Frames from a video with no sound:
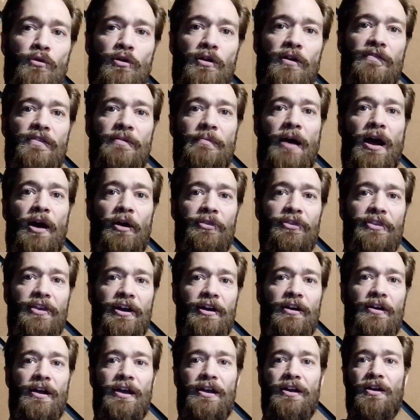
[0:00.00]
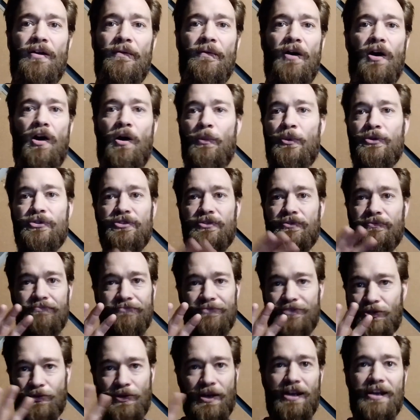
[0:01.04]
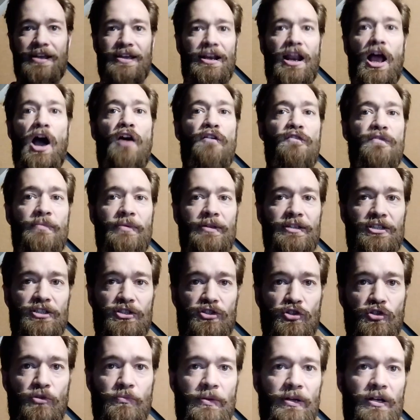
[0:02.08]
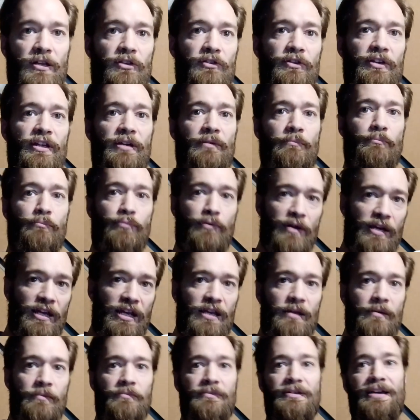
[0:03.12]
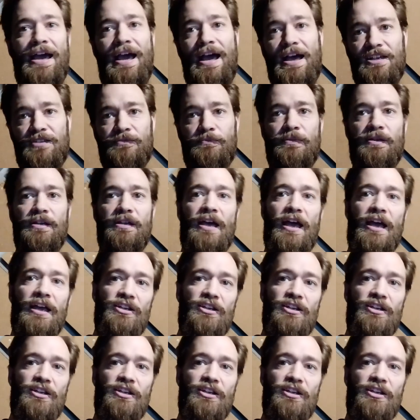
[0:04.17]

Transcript: more of them out there and almost creating an alphabet soup including BREEAM, CASBEE,